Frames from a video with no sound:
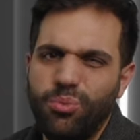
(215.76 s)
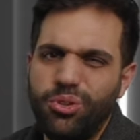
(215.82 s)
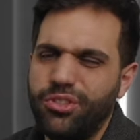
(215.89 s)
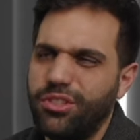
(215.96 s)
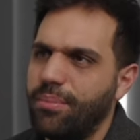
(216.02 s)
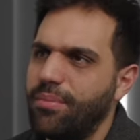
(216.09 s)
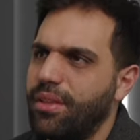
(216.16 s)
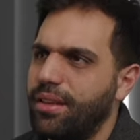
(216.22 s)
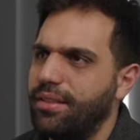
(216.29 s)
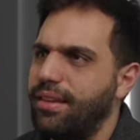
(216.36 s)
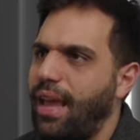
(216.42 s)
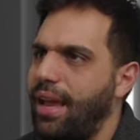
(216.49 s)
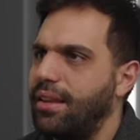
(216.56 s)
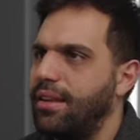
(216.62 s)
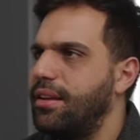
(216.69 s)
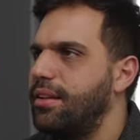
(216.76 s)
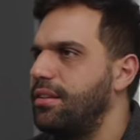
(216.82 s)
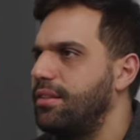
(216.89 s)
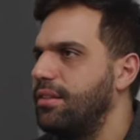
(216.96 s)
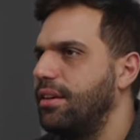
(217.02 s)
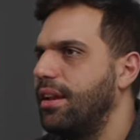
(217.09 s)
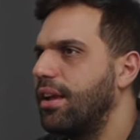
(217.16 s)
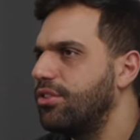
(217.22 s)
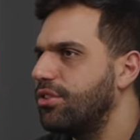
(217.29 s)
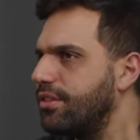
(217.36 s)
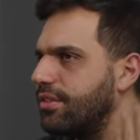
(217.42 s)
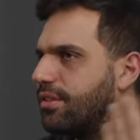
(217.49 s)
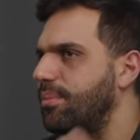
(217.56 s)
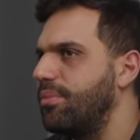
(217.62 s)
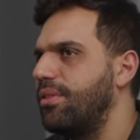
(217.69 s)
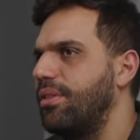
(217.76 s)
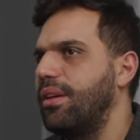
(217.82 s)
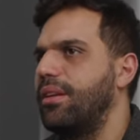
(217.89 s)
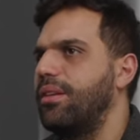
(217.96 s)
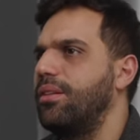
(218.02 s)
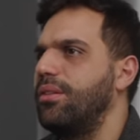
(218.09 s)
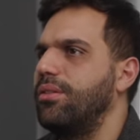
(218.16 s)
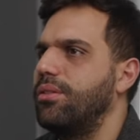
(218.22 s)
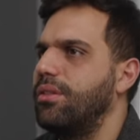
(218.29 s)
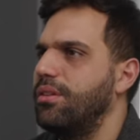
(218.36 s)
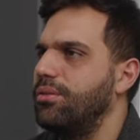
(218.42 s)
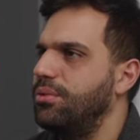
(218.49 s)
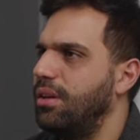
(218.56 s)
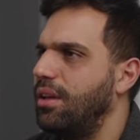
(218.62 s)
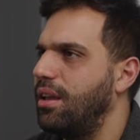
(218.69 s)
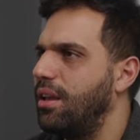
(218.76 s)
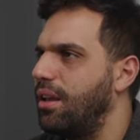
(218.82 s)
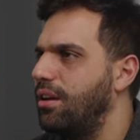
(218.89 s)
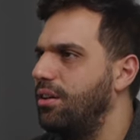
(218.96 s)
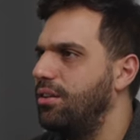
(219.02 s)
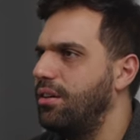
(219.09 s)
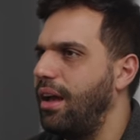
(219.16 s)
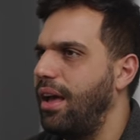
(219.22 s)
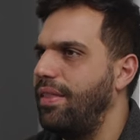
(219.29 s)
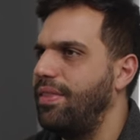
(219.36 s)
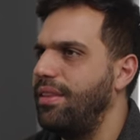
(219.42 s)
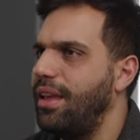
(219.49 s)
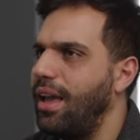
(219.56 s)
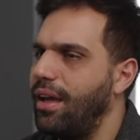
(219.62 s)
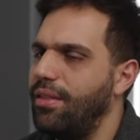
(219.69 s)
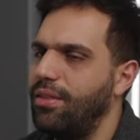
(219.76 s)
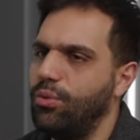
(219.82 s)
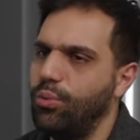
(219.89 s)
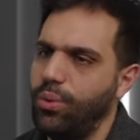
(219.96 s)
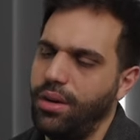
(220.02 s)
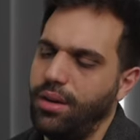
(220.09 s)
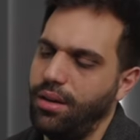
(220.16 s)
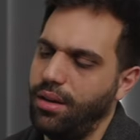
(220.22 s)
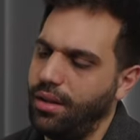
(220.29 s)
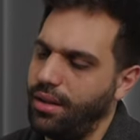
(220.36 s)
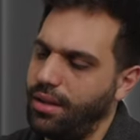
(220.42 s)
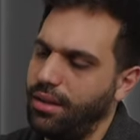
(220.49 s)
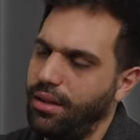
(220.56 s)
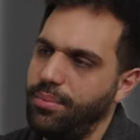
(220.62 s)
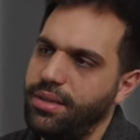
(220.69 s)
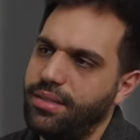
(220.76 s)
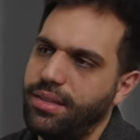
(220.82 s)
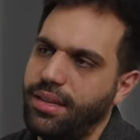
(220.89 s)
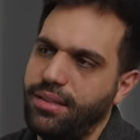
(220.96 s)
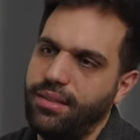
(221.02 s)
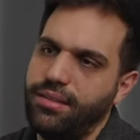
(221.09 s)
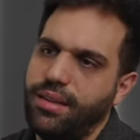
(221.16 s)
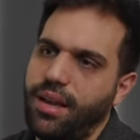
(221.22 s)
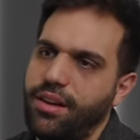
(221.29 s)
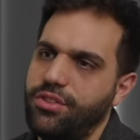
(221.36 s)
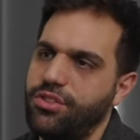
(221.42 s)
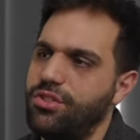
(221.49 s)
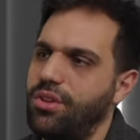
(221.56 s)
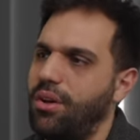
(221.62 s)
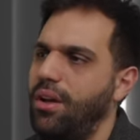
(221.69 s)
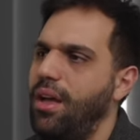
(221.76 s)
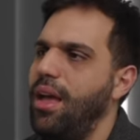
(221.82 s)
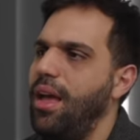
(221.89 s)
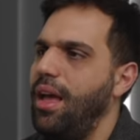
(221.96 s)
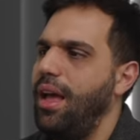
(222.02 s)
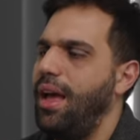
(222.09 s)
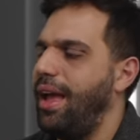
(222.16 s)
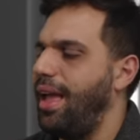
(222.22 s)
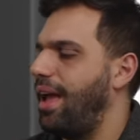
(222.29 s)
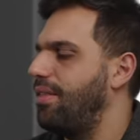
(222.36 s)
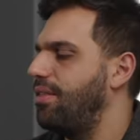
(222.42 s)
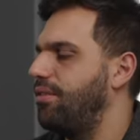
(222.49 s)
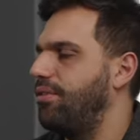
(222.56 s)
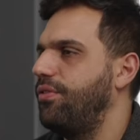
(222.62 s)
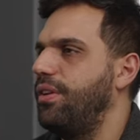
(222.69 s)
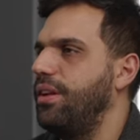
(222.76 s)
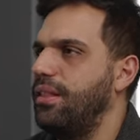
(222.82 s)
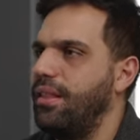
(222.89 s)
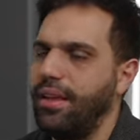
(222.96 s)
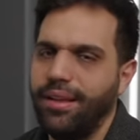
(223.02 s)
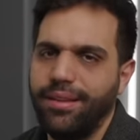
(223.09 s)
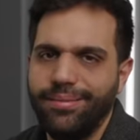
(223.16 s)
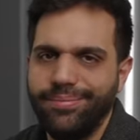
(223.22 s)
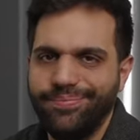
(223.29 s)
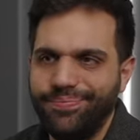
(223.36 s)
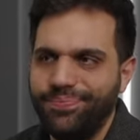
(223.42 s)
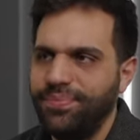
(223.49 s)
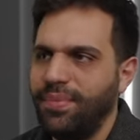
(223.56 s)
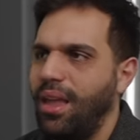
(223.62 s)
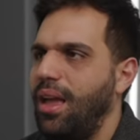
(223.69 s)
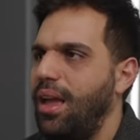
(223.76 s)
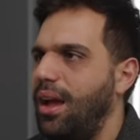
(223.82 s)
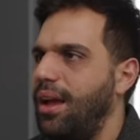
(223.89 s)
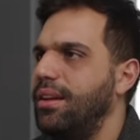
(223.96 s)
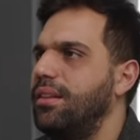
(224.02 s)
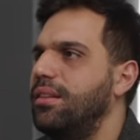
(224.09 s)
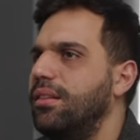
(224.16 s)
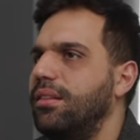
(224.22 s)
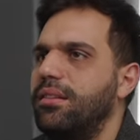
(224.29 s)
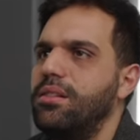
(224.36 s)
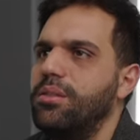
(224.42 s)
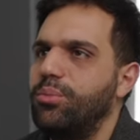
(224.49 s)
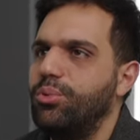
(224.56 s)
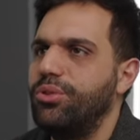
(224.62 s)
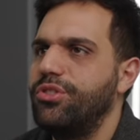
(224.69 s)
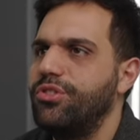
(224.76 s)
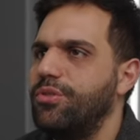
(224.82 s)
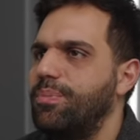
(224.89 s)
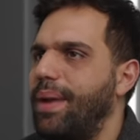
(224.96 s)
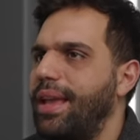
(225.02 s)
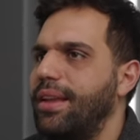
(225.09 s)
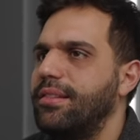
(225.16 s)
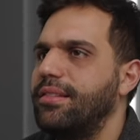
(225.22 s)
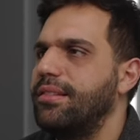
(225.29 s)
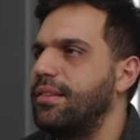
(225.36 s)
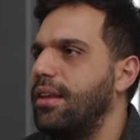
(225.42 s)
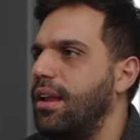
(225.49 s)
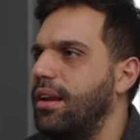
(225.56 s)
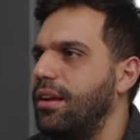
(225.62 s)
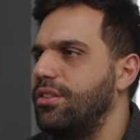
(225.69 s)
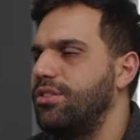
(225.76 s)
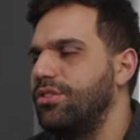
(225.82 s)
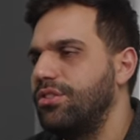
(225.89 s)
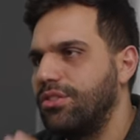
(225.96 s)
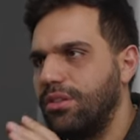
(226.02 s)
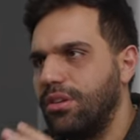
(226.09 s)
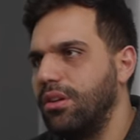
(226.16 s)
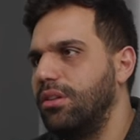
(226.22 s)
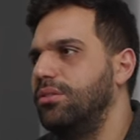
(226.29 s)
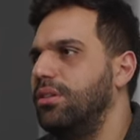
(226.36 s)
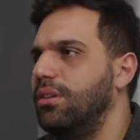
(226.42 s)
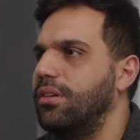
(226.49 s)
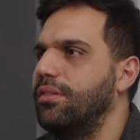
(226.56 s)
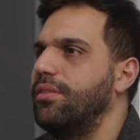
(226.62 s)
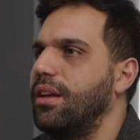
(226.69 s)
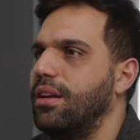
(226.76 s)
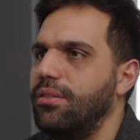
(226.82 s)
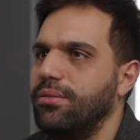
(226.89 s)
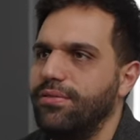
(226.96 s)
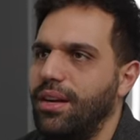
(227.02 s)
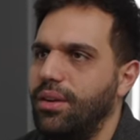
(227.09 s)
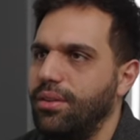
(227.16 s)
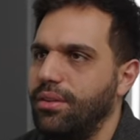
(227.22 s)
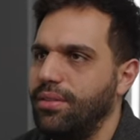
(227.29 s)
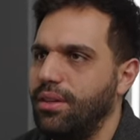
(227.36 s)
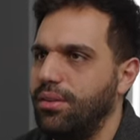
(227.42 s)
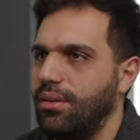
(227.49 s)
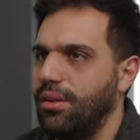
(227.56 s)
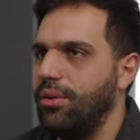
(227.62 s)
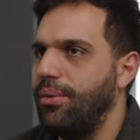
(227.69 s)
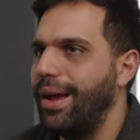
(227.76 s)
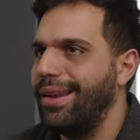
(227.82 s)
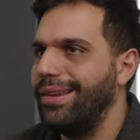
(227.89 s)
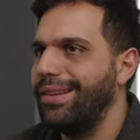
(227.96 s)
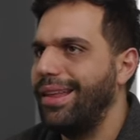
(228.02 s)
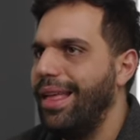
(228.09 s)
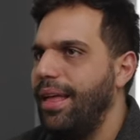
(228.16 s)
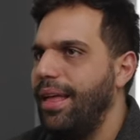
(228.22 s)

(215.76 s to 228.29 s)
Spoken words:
more something technical than actually something you can really hear at the end when like limiting the entire song. I had the feeling I need a little more space, and I just got rid of that very, very low end.